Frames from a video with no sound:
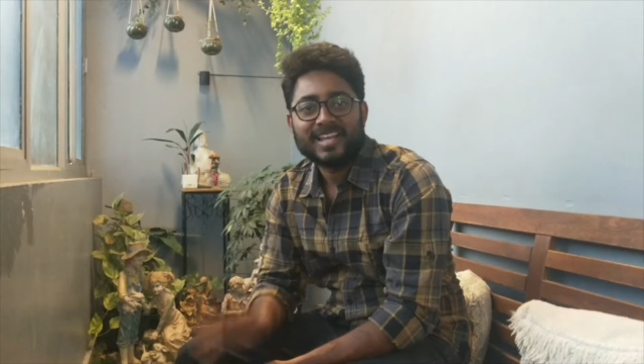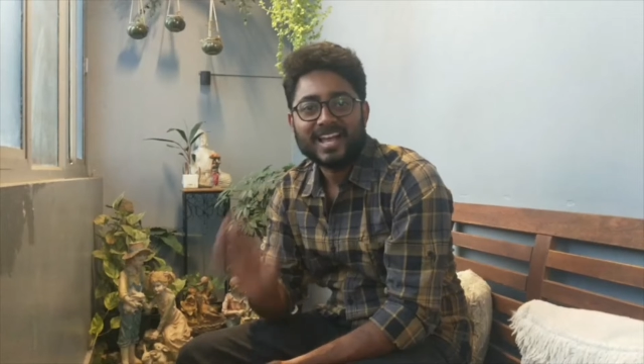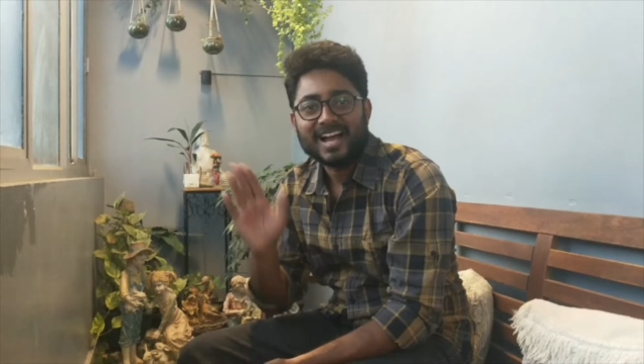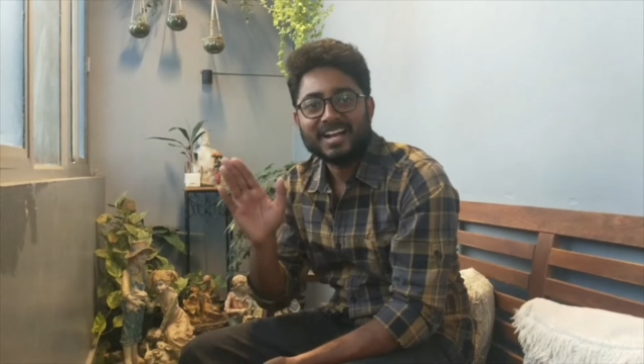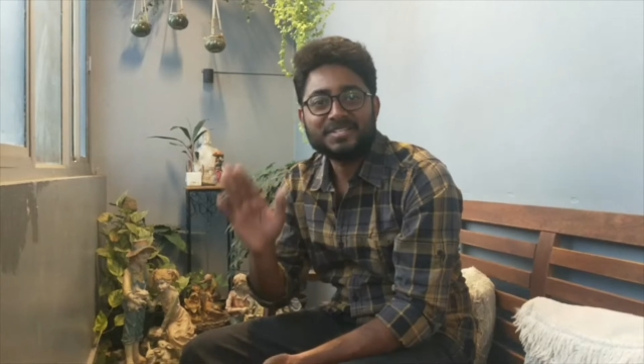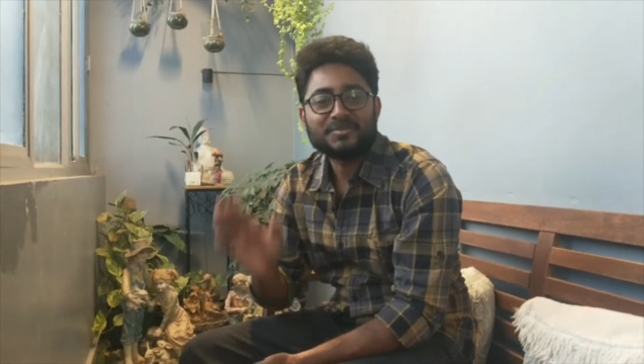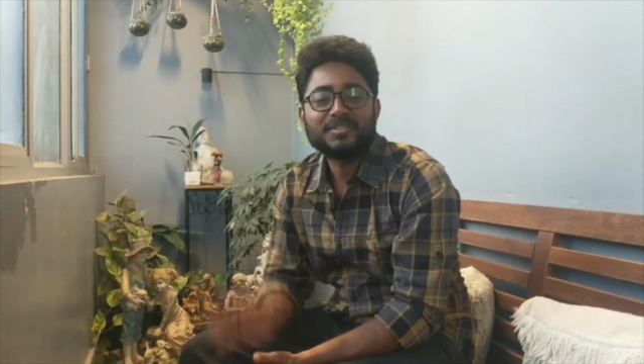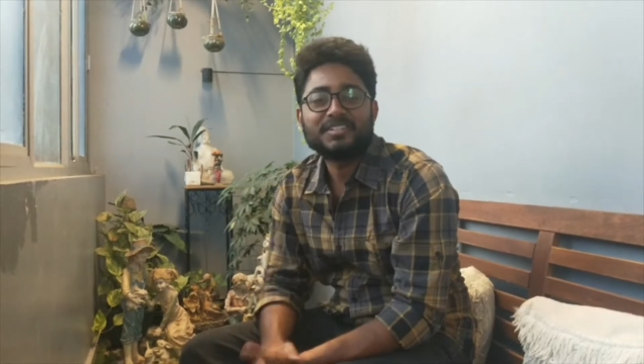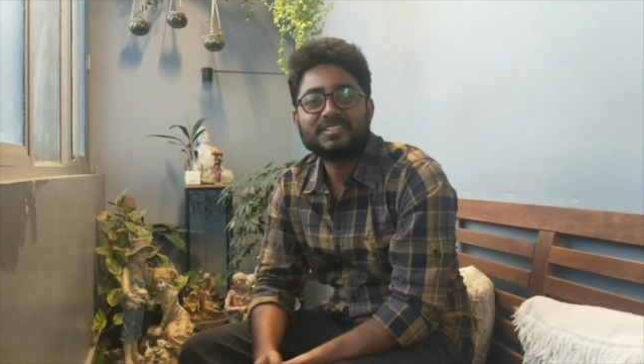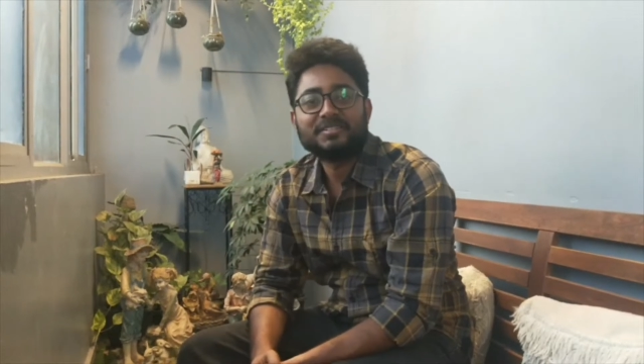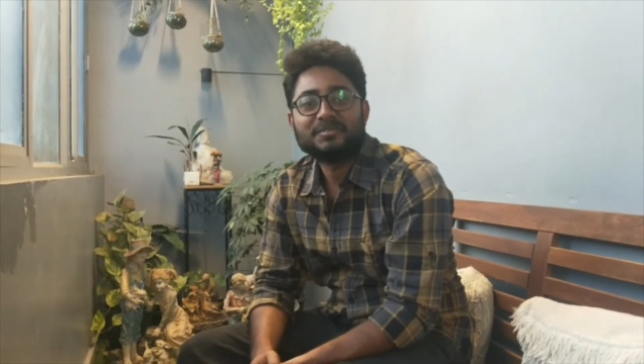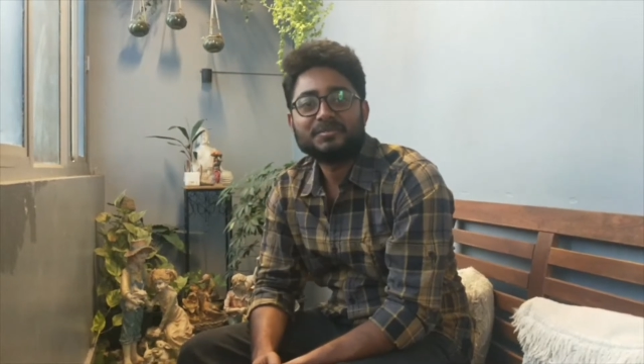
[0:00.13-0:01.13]
Hi
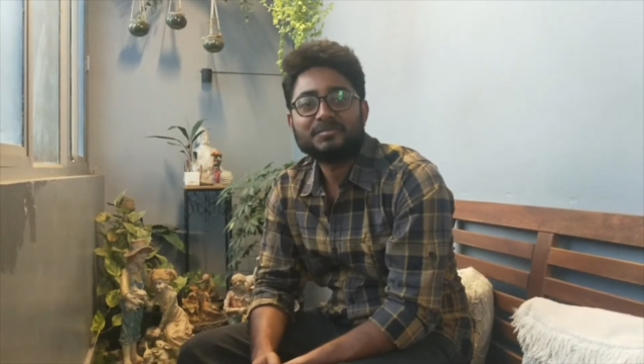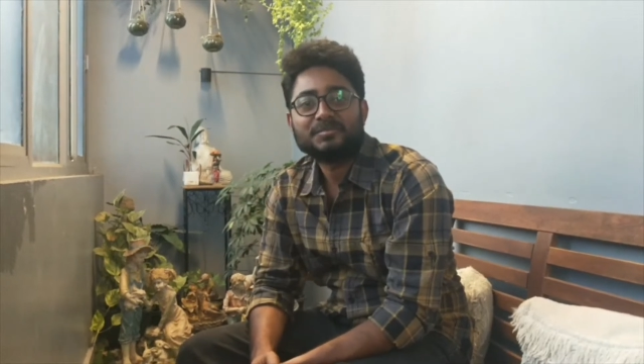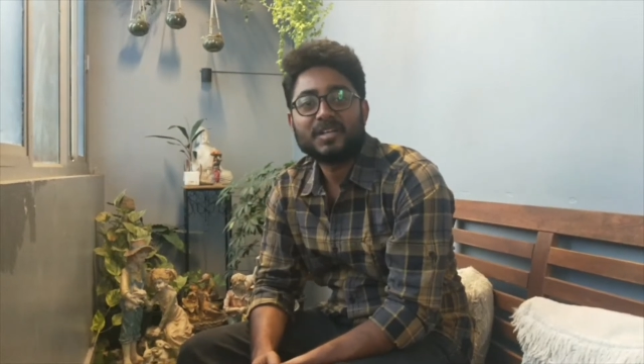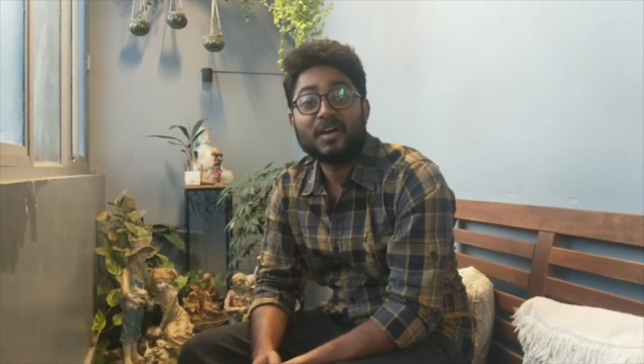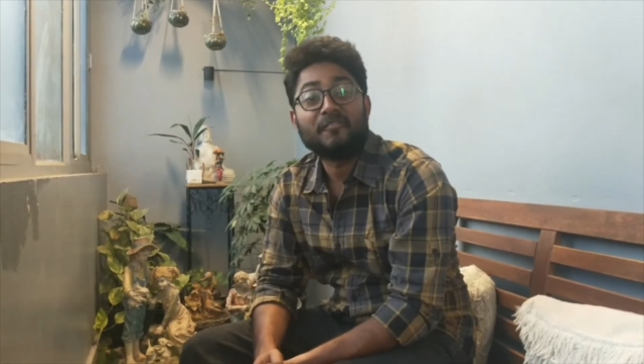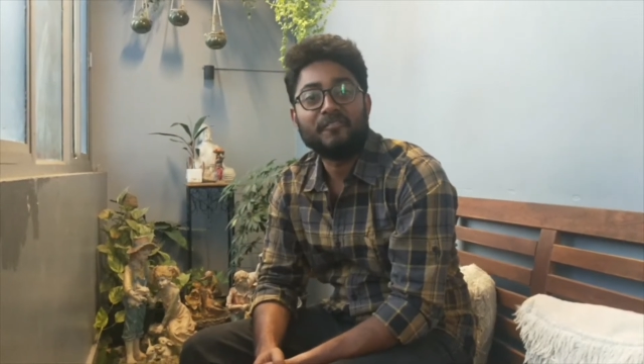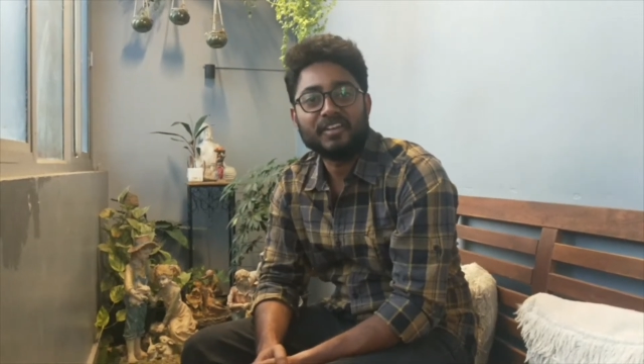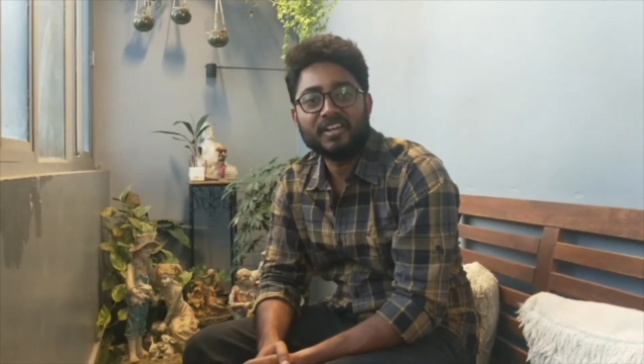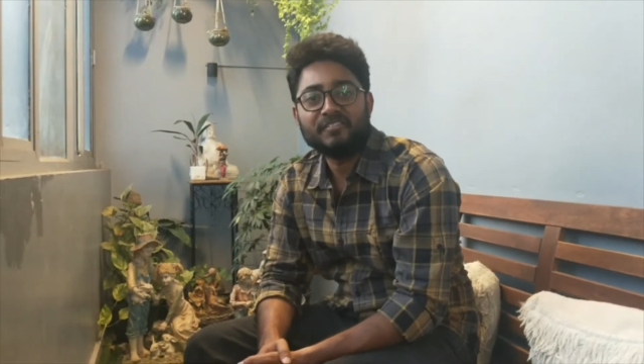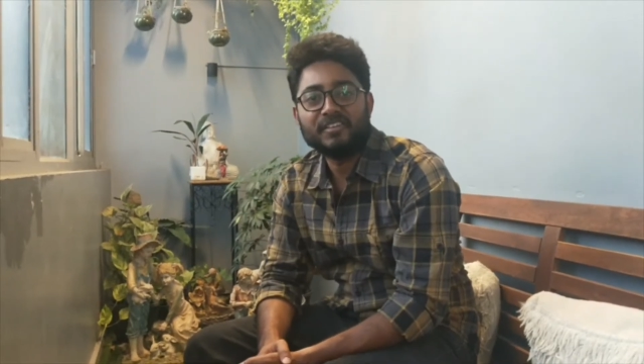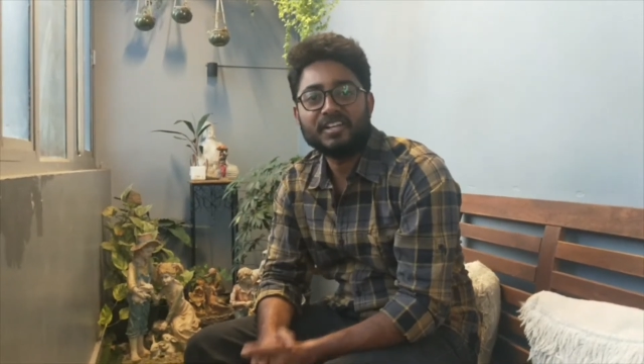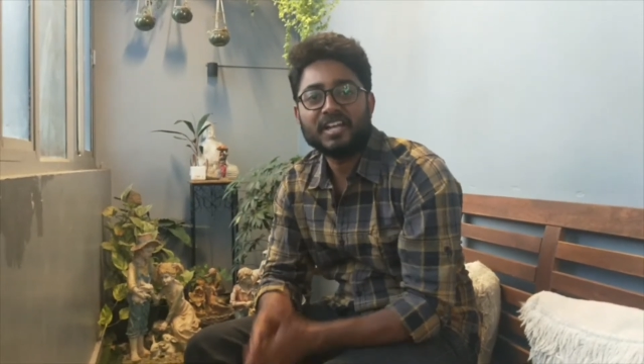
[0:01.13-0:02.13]
Swathi, a
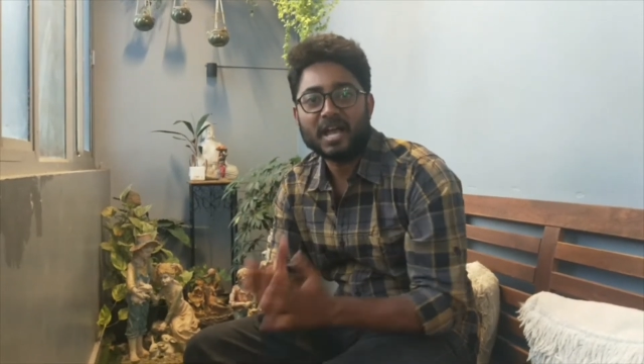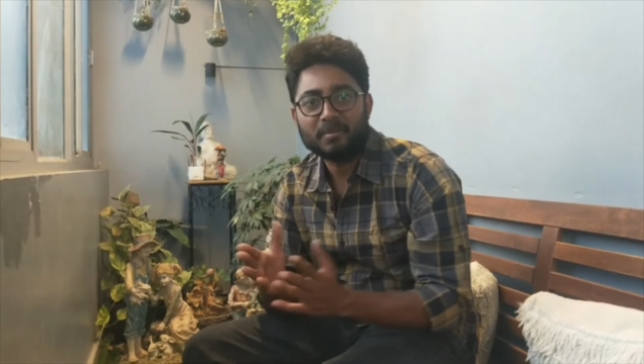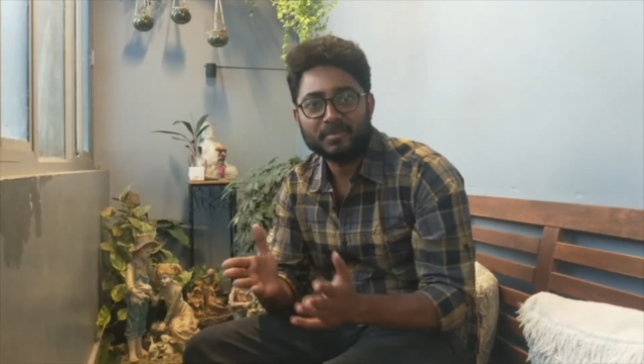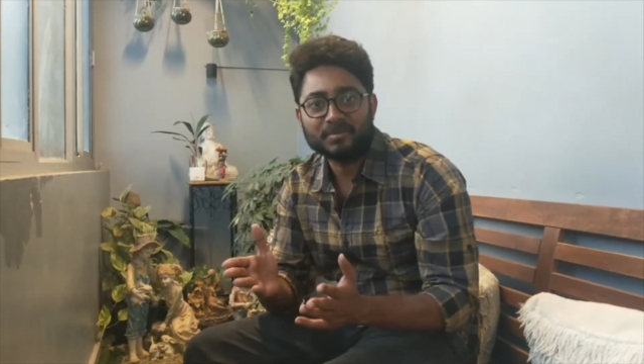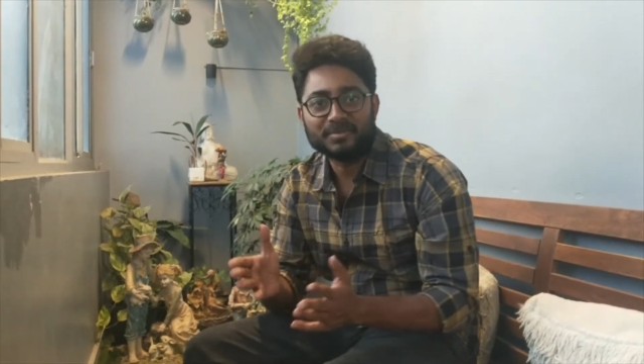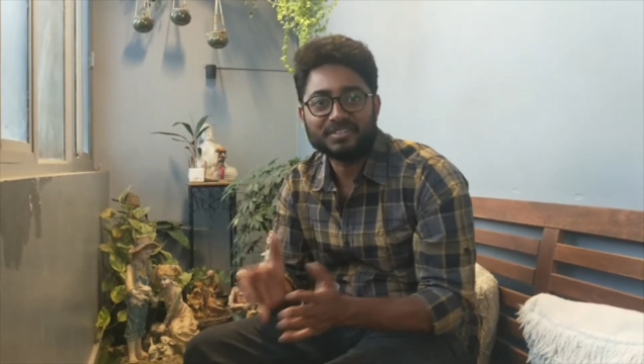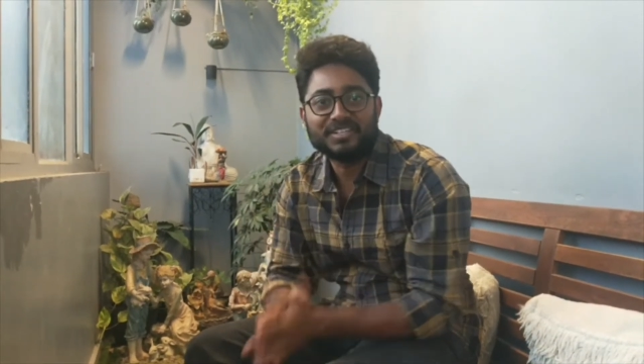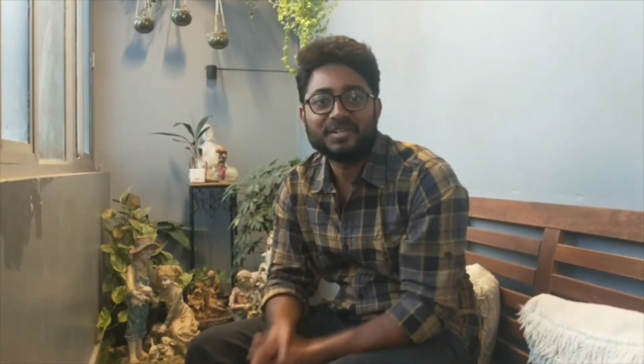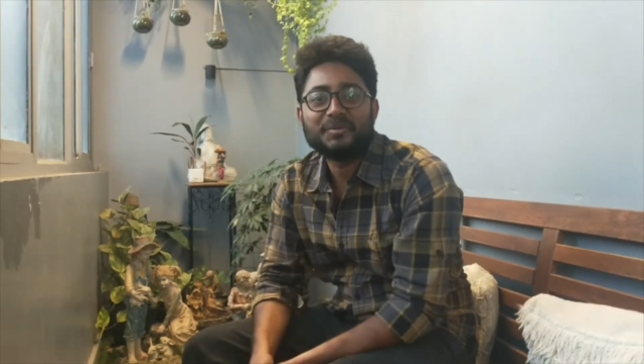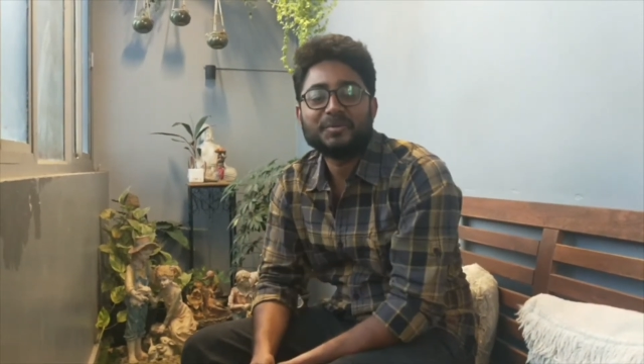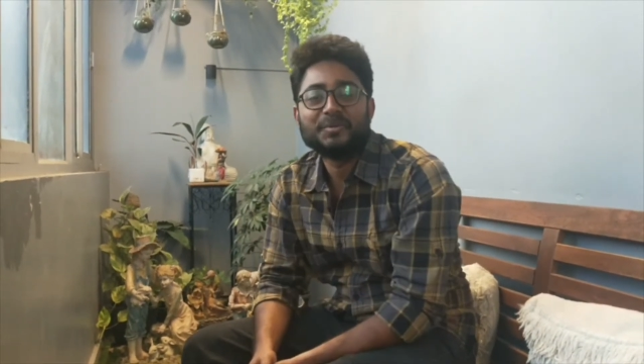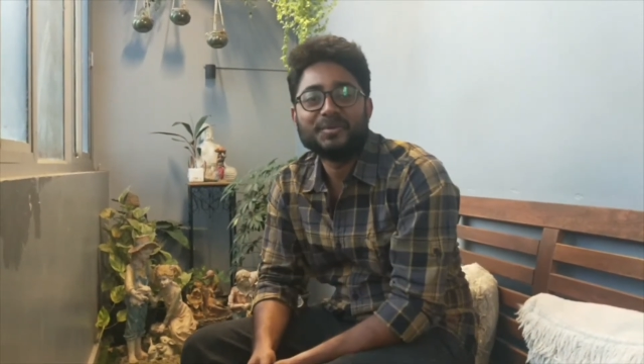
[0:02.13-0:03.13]
very very happy birthday
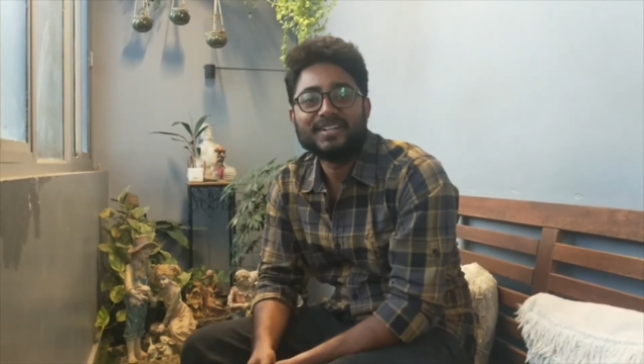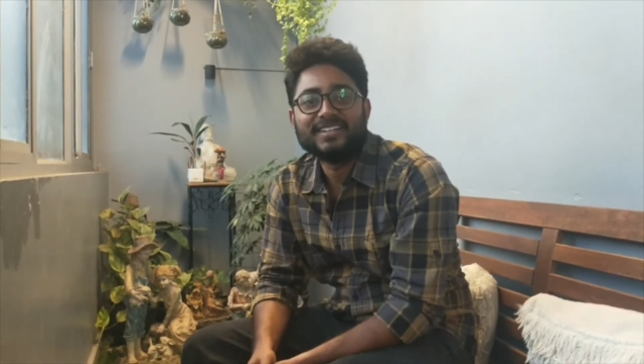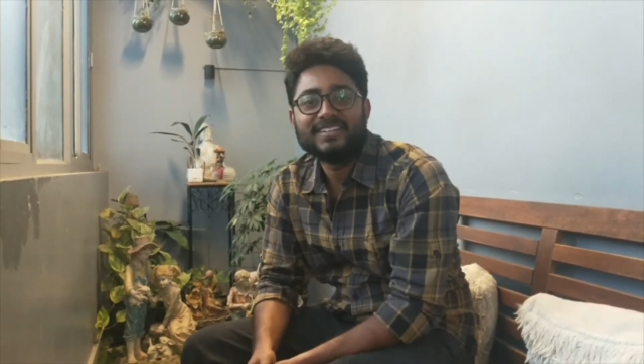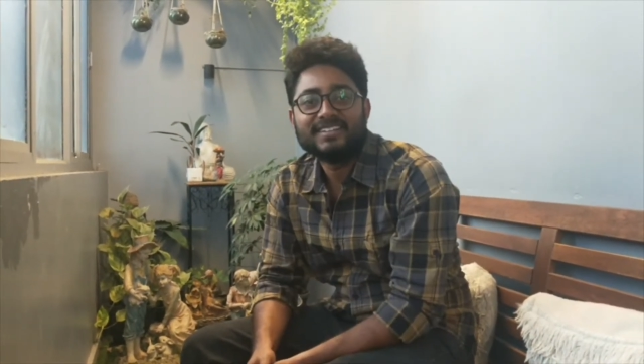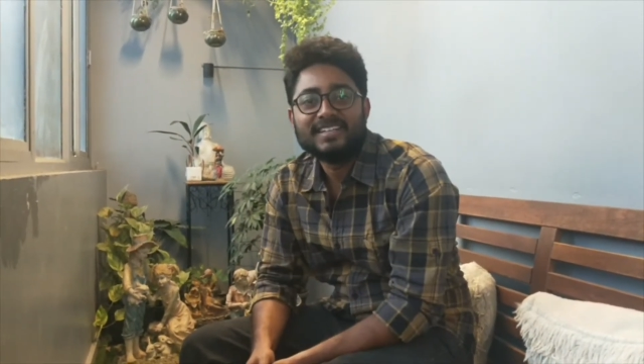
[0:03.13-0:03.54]
to you and me.